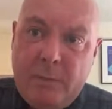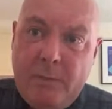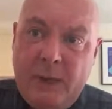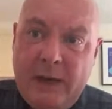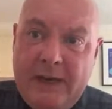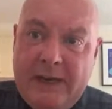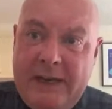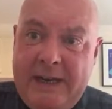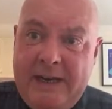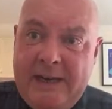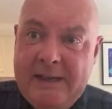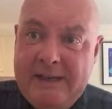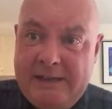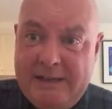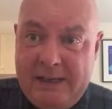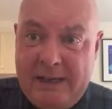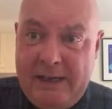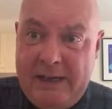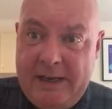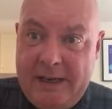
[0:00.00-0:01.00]
But in
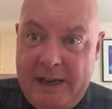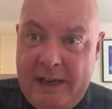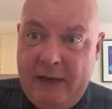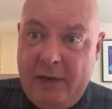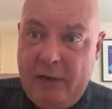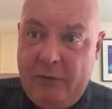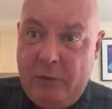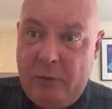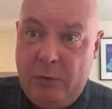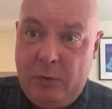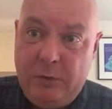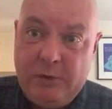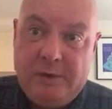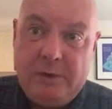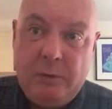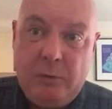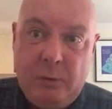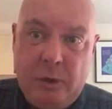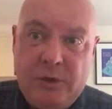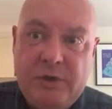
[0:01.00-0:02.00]
saying that, of
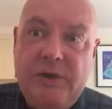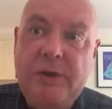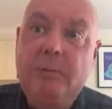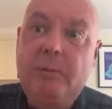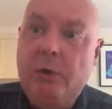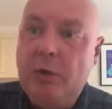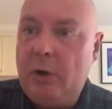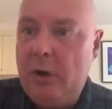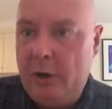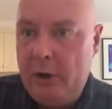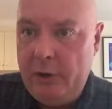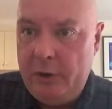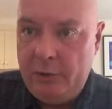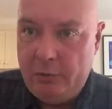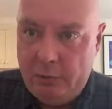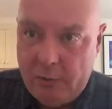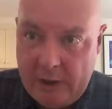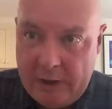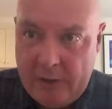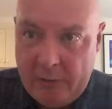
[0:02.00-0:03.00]
course, watching Brooke
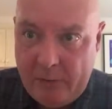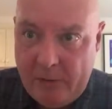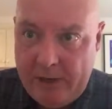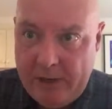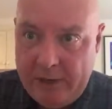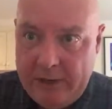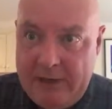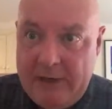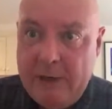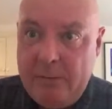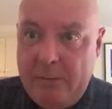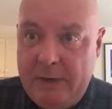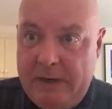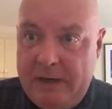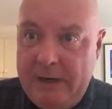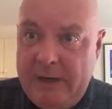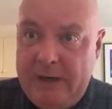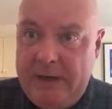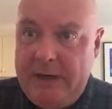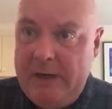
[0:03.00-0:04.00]
Hogan running around in a
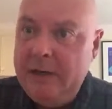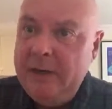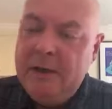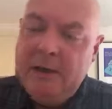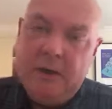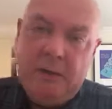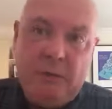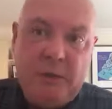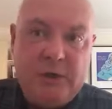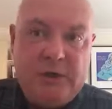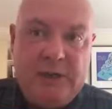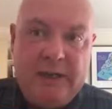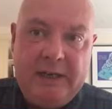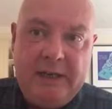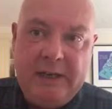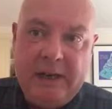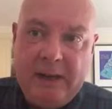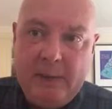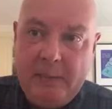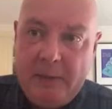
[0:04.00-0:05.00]
bikini, watching
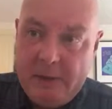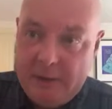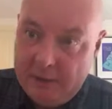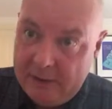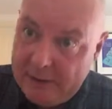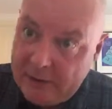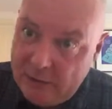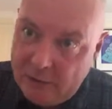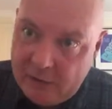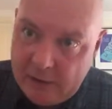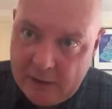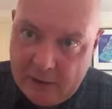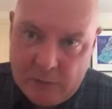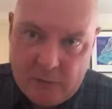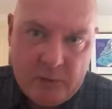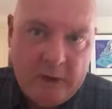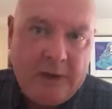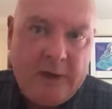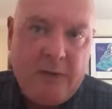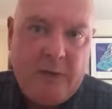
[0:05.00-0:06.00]
Carmen Electra
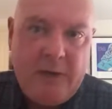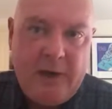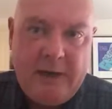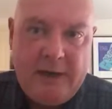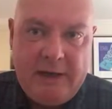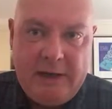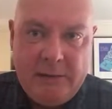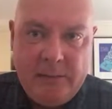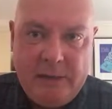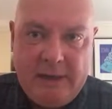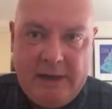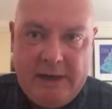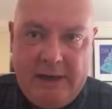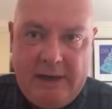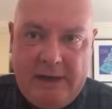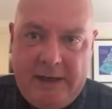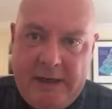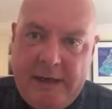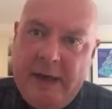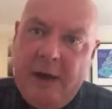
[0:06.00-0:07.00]
running around in a
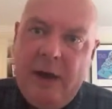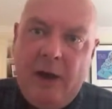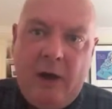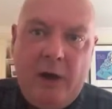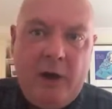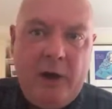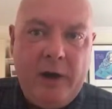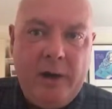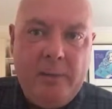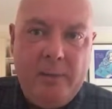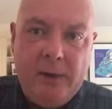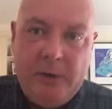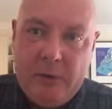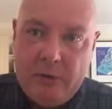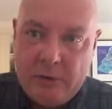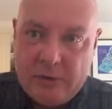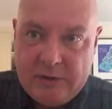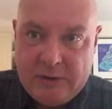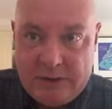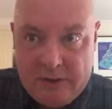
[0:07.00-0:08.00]
bikini, I'm
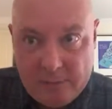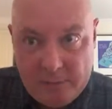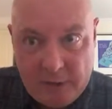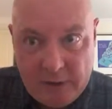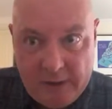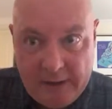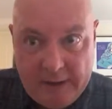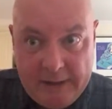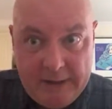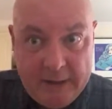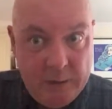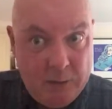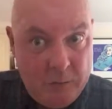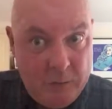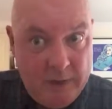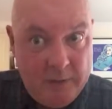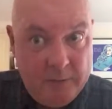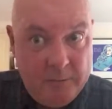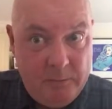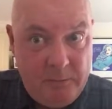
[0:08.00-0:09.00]
not complaining
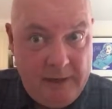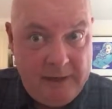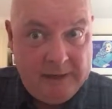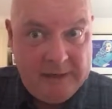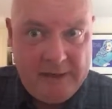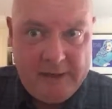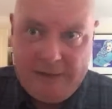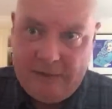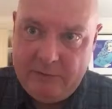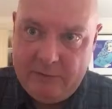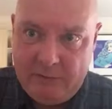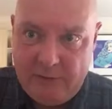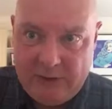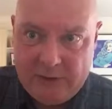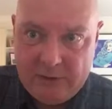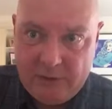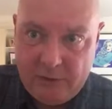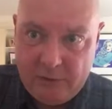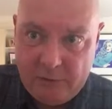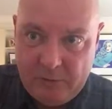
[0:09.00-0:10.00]
one bit. And in
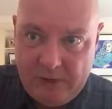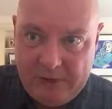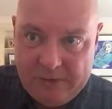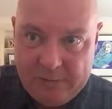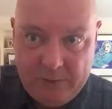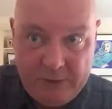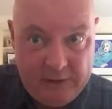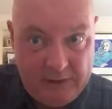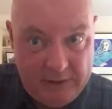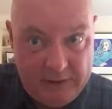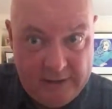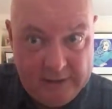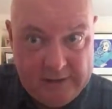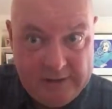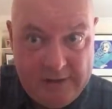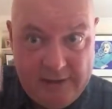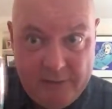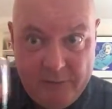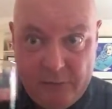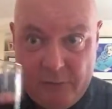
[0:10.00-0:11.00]
fact, I'll raise my glass
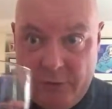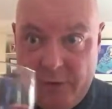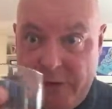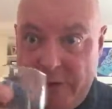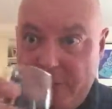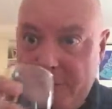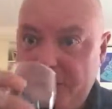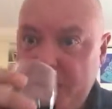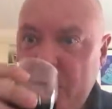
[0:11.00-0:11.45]
and have a drink.